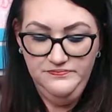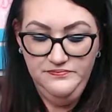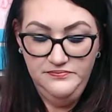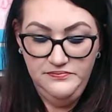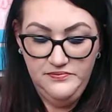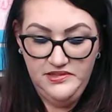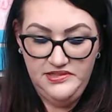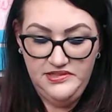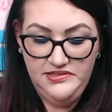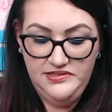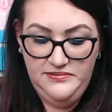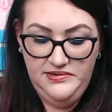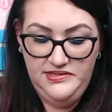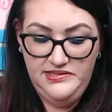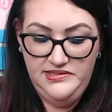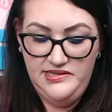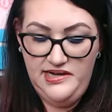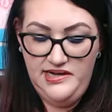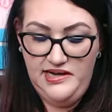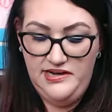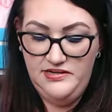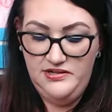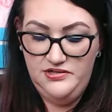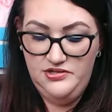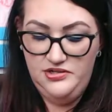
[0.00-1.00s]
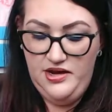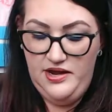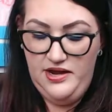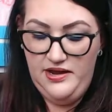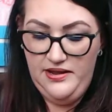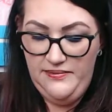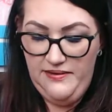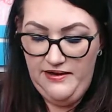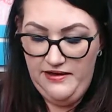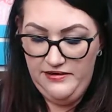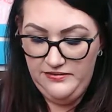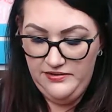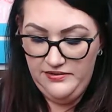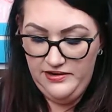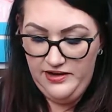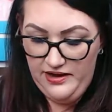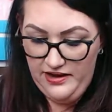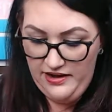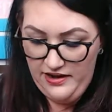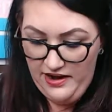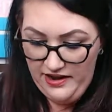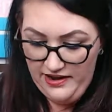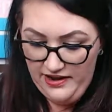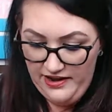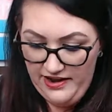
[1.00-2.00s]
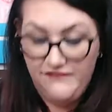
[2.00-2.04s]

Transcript: because I'm excited to try them out. And I have